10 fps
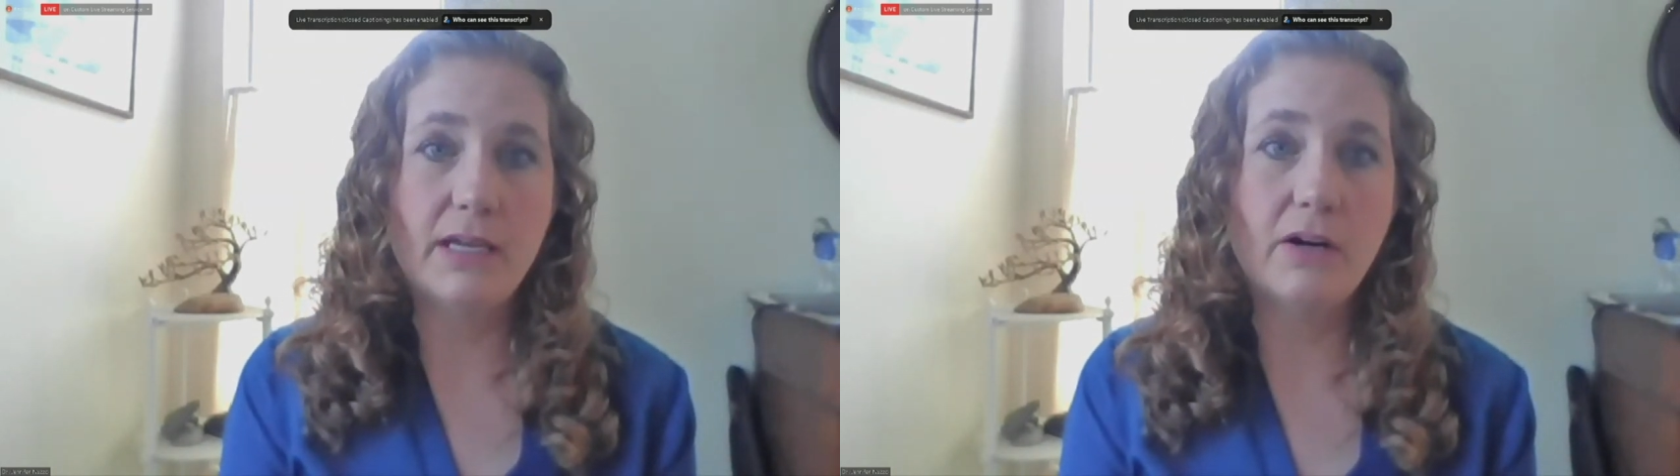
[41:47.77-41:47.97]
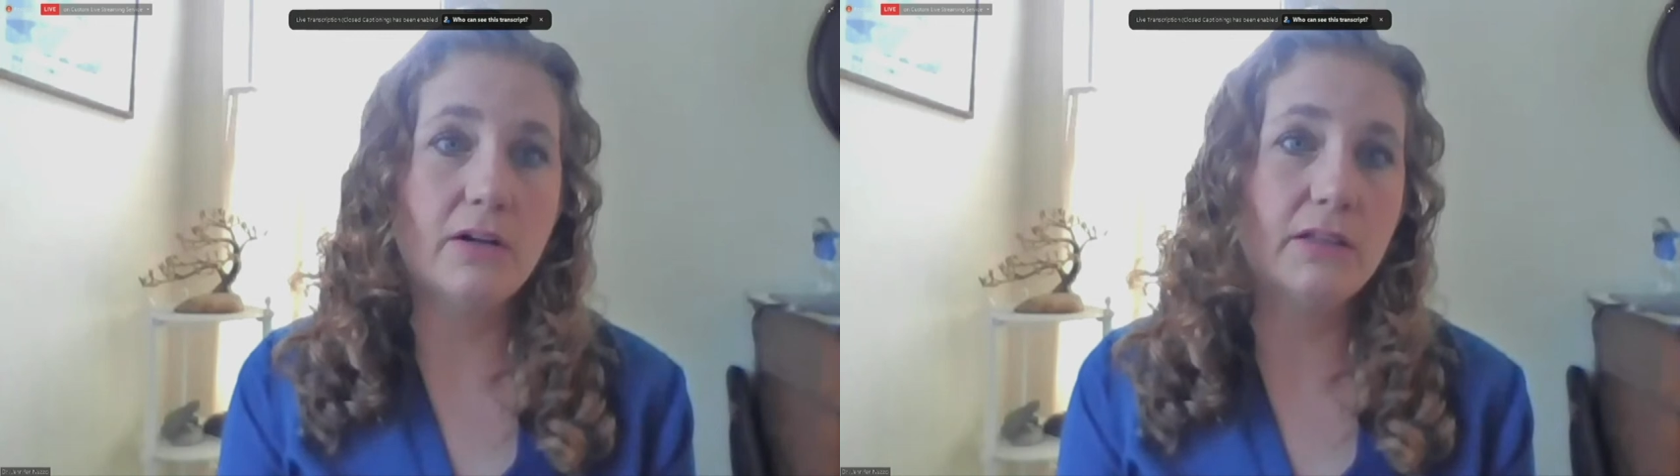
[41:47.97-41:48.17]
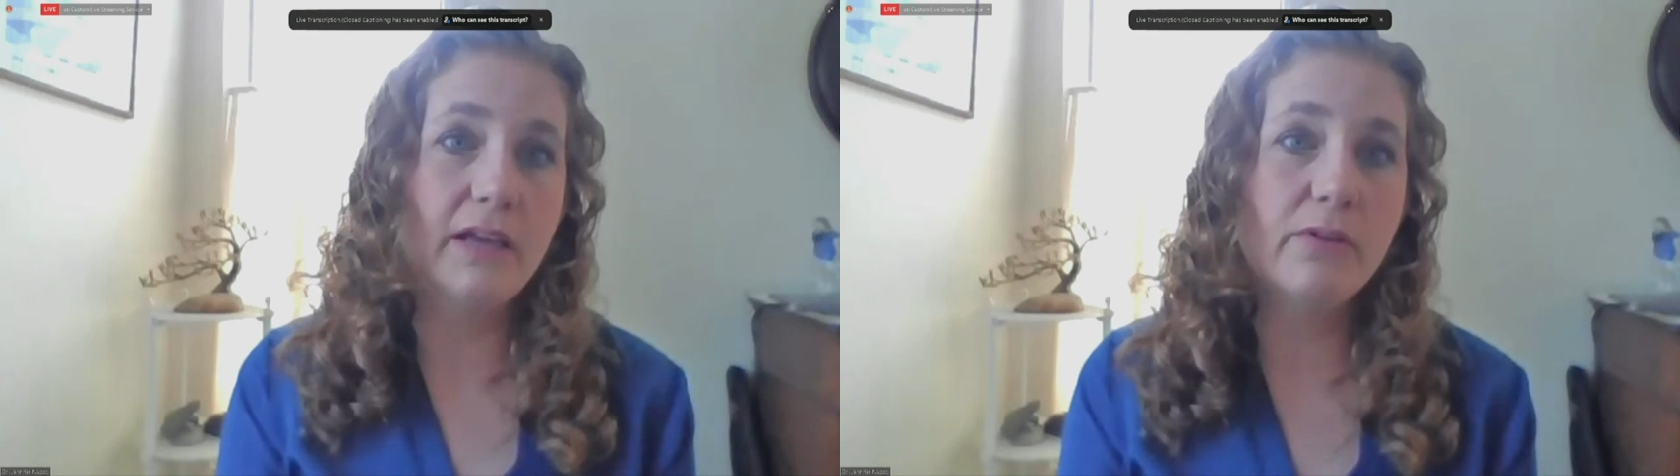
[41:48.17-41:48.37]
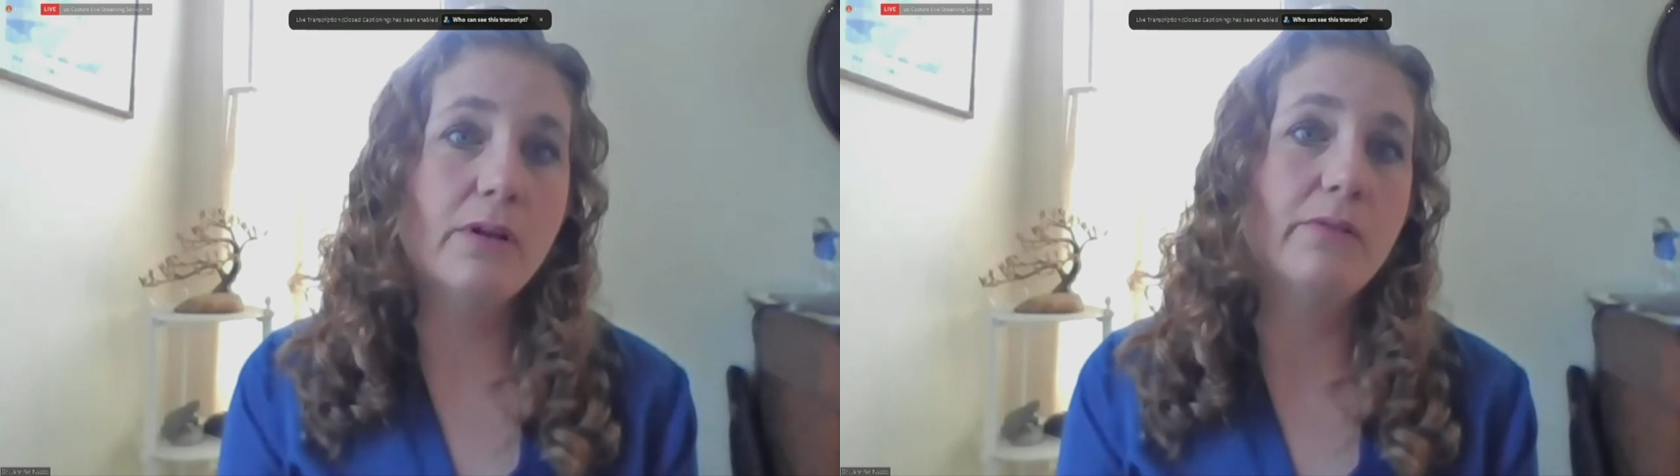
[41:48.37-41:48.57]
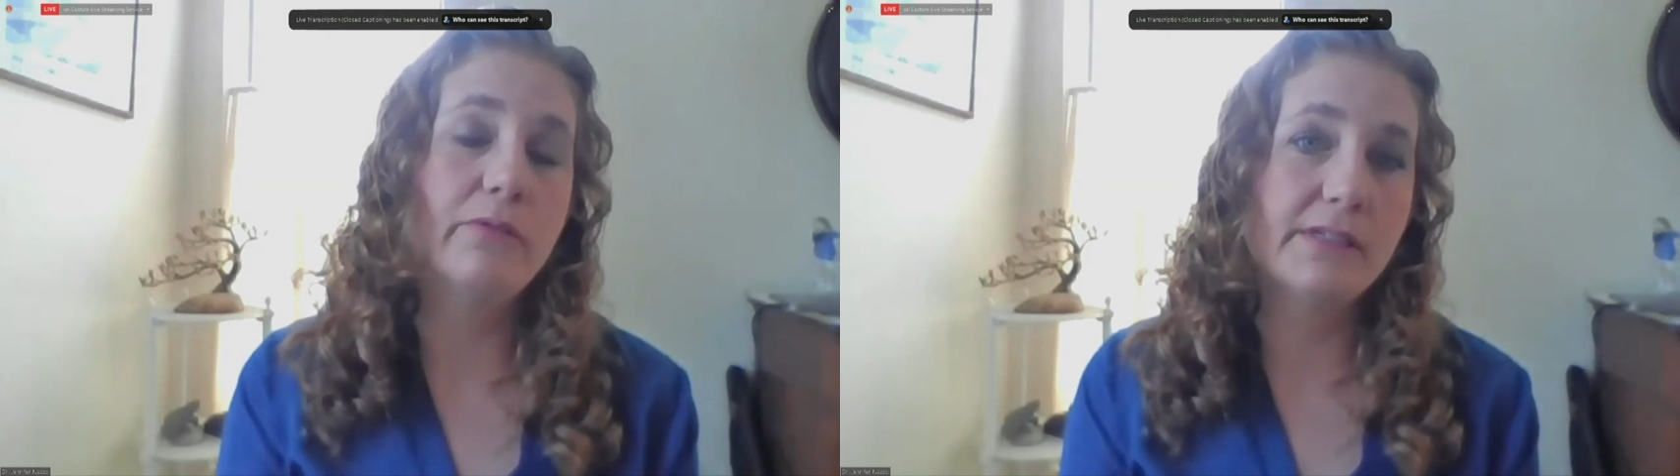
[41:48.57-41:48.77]
and our level
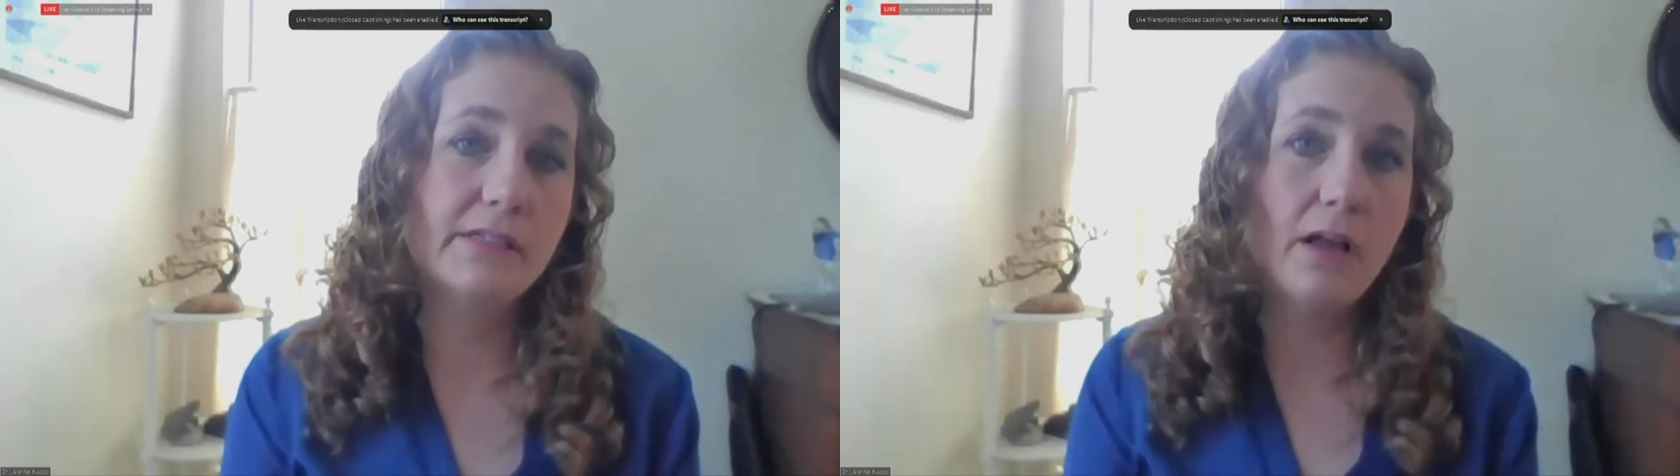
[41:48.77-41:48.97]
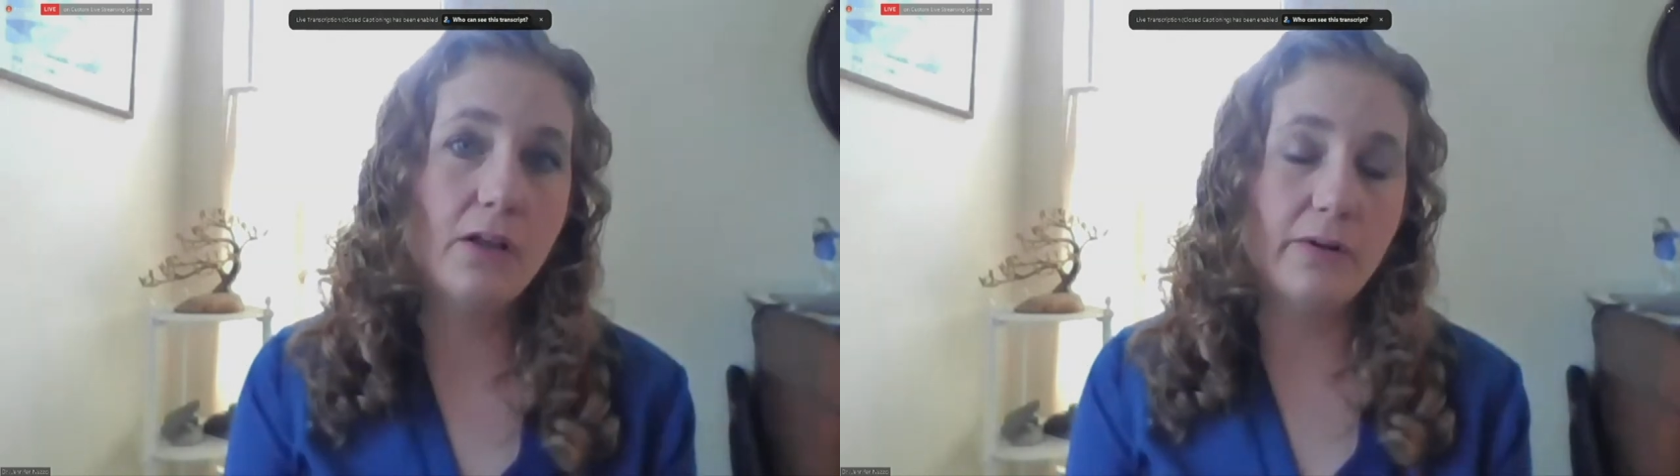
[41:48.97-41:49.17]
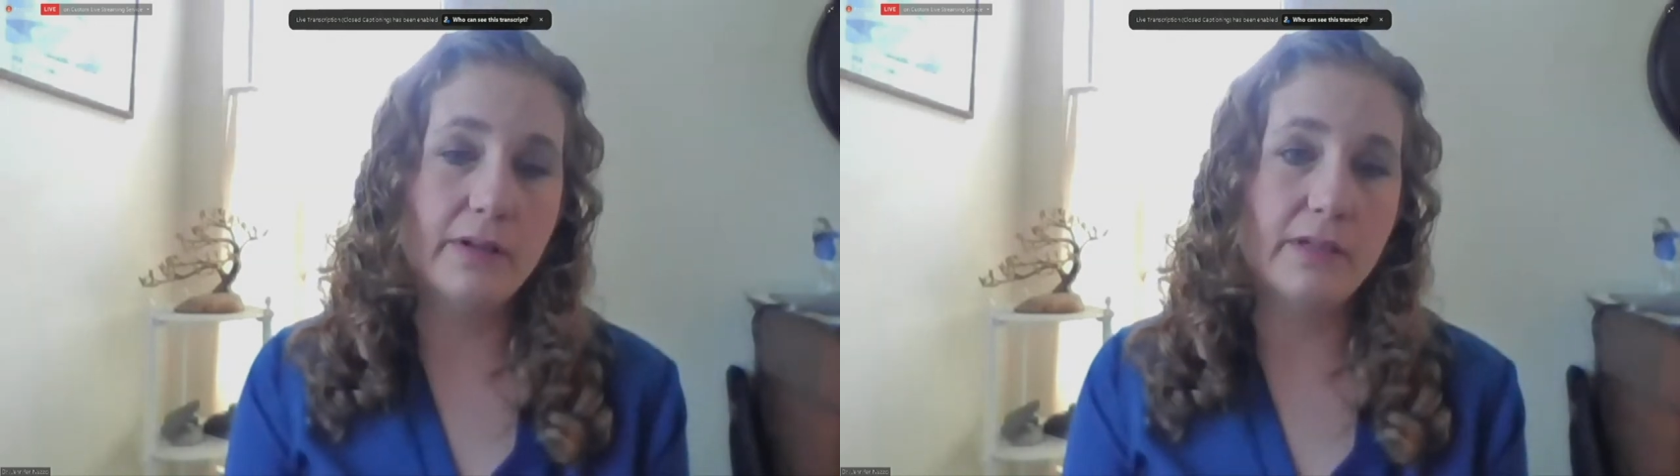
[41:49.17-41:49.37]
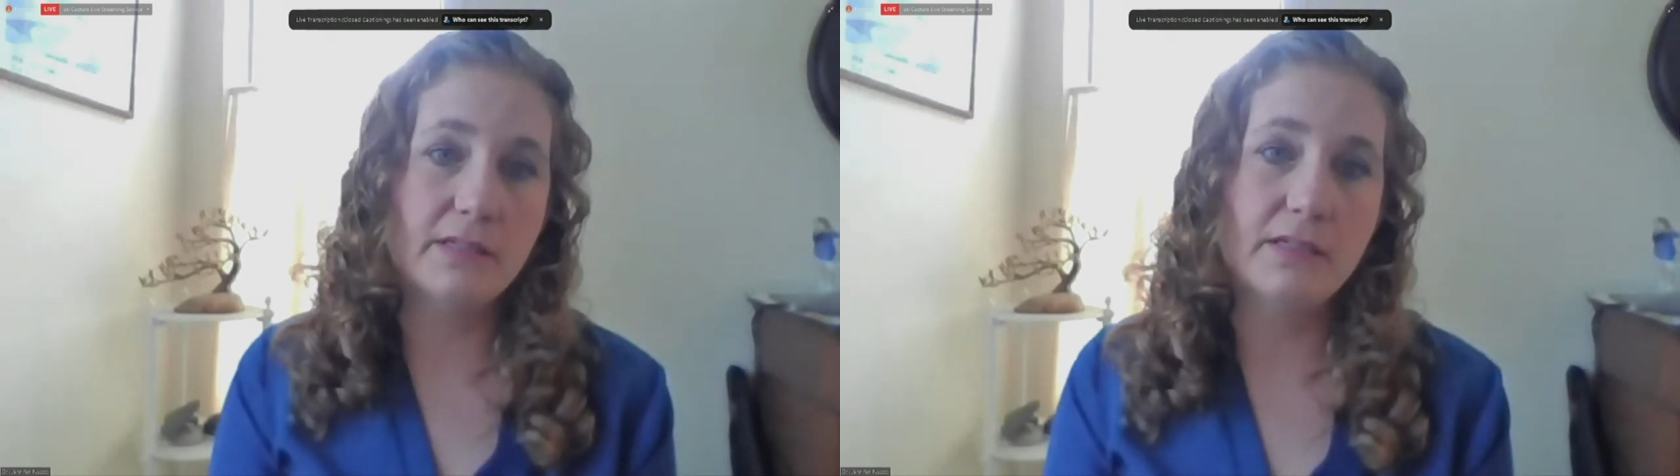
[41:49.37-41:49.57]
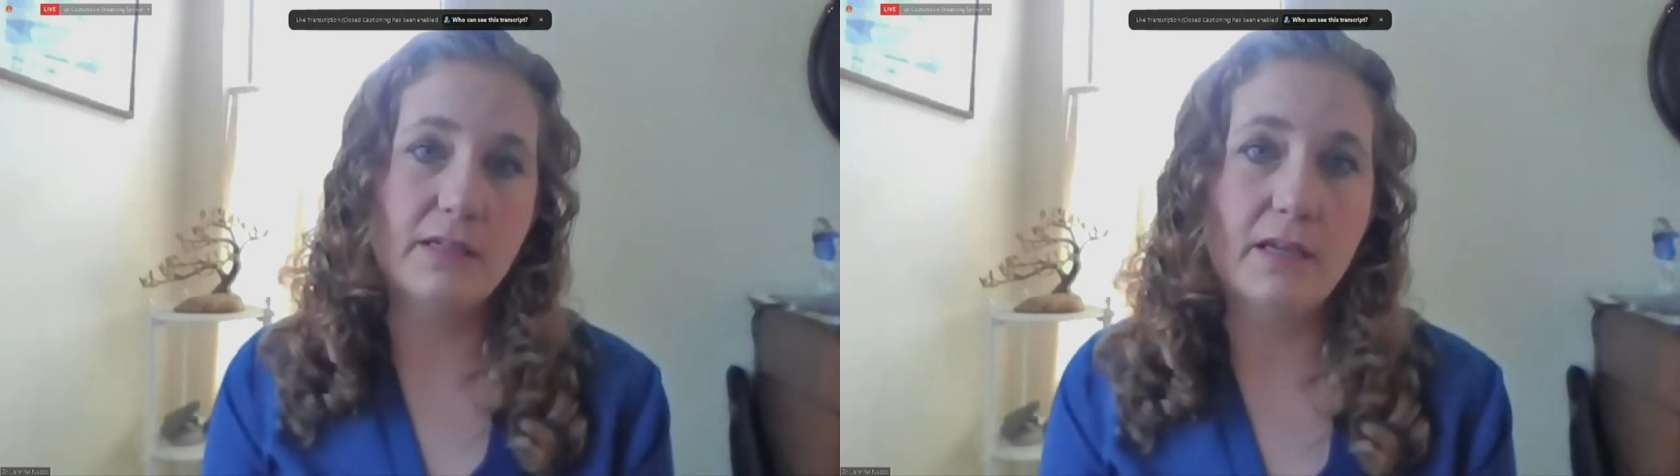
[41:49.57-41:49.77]
of risk
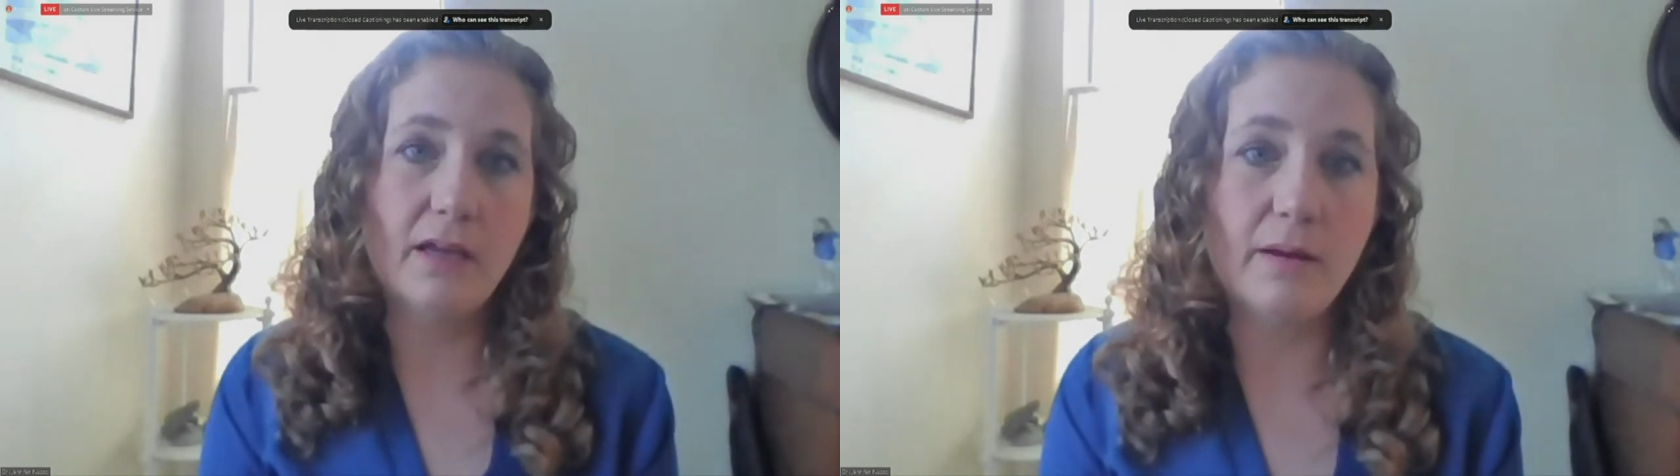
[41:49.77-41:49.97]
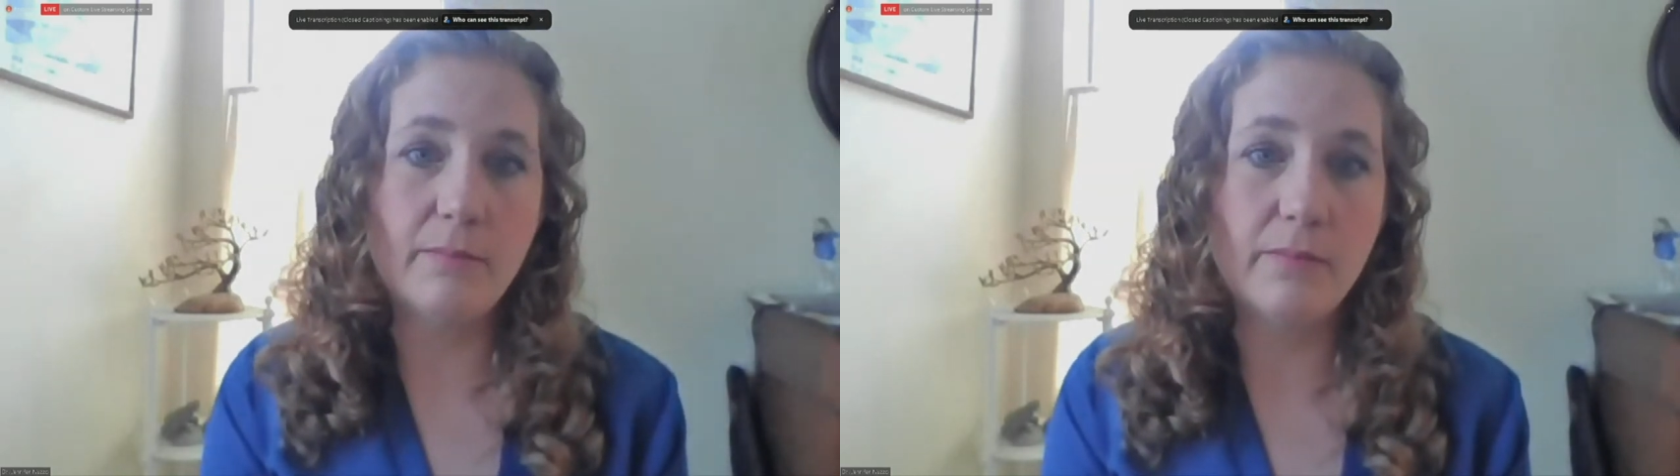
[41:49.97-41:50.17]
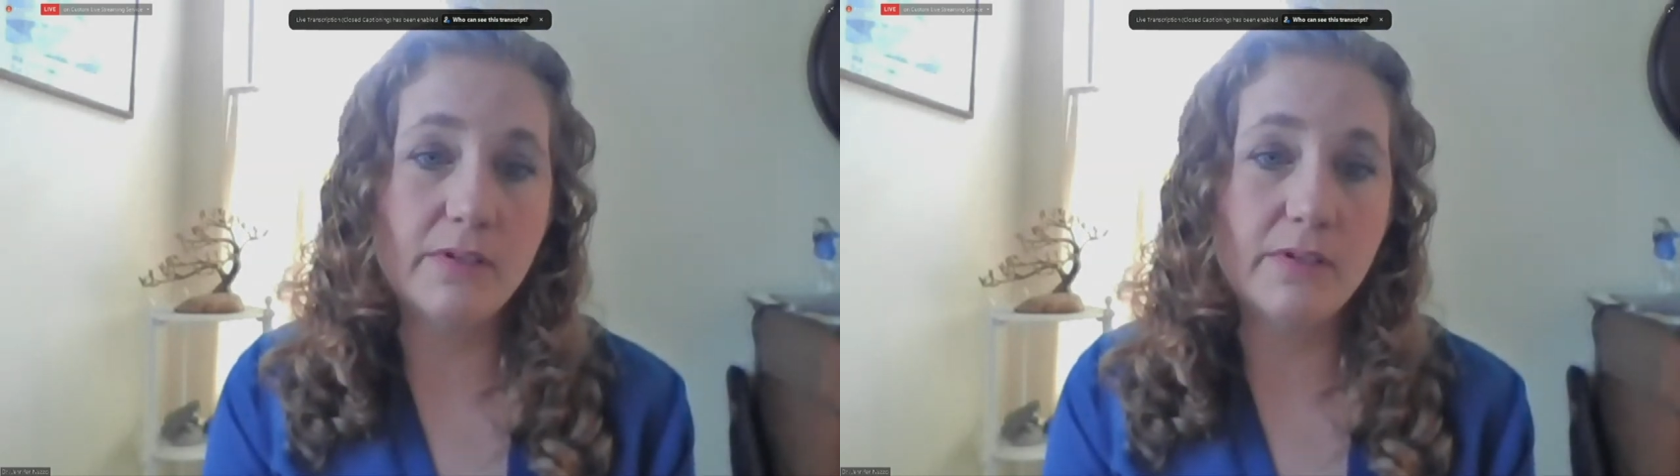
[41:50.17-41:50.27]
tolerance um,